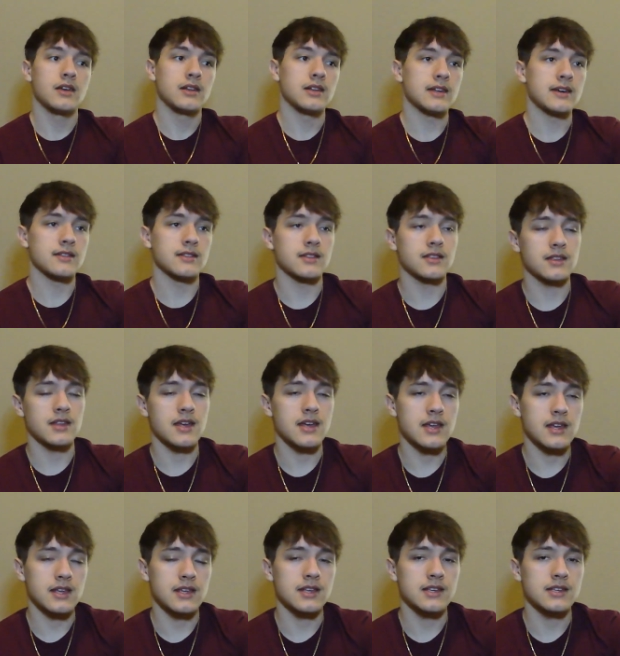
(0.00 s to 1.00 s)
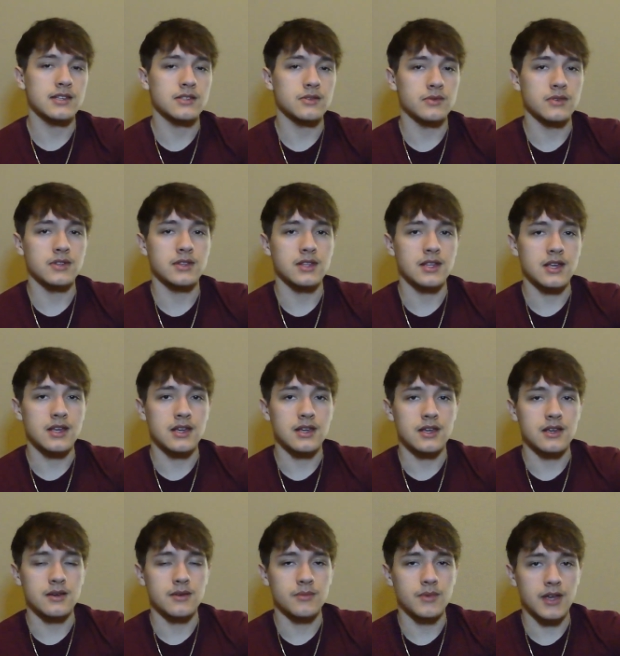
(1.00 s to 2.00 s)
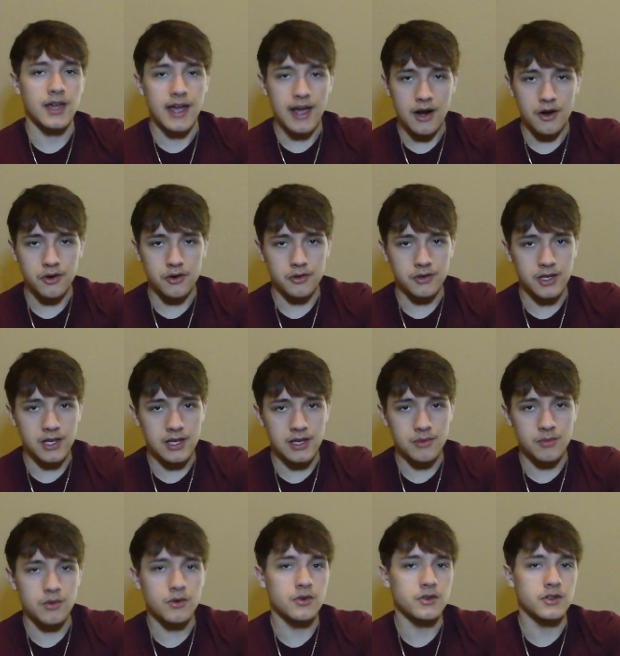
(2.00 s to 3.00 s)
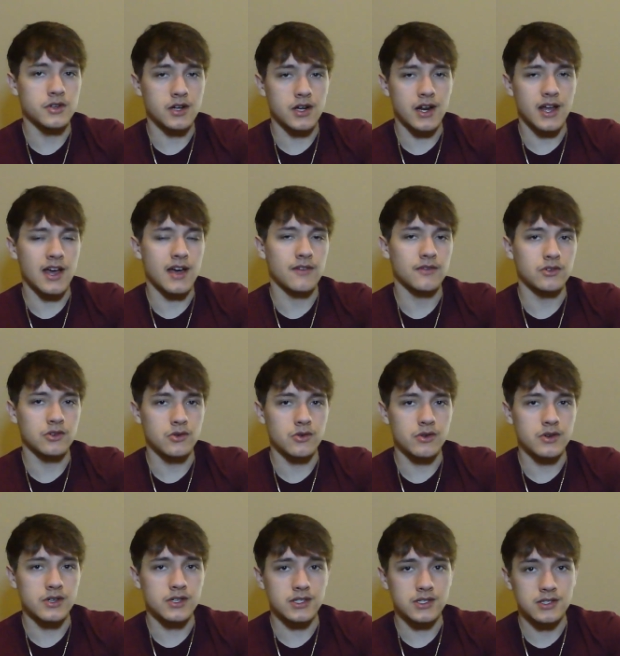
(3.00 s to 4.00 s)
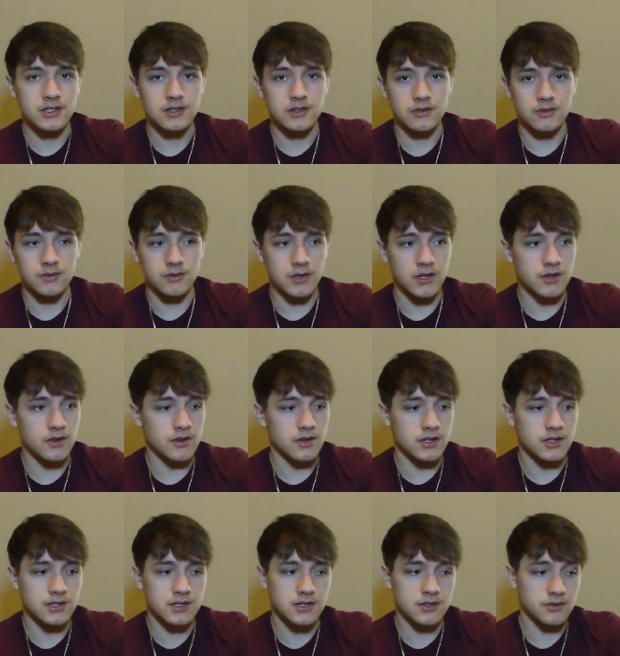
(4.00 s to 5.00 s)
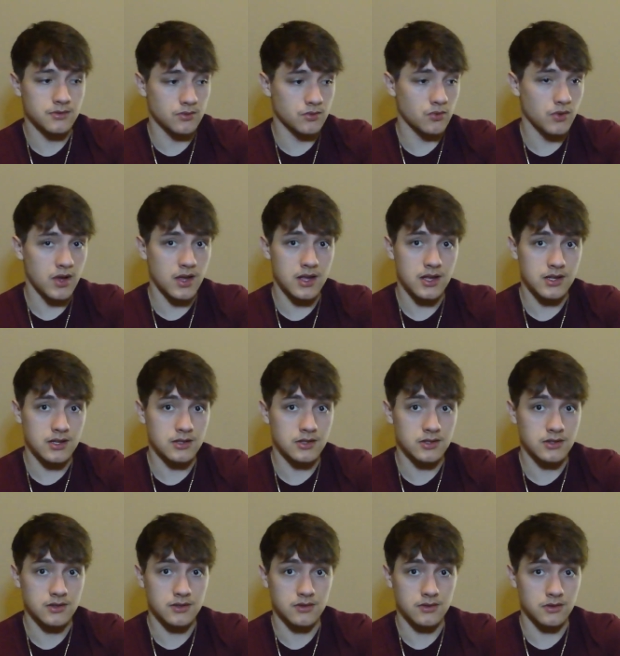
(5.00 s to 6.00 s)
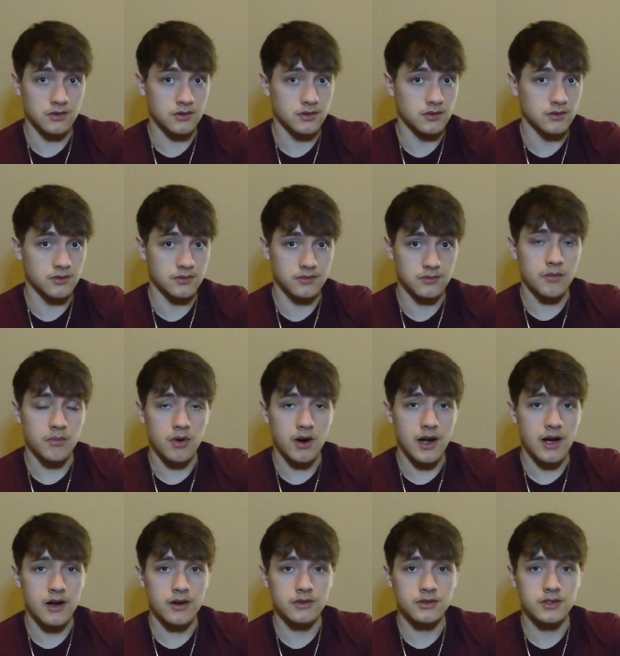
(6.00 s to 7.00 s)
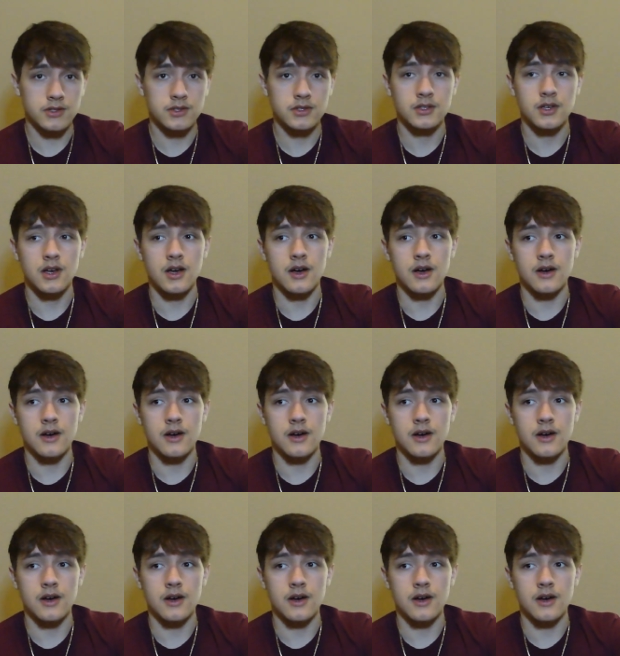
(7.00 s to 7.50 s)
Now the thing is, with a mechanical keyboard, you're going to have noise, whether it's reds or browns.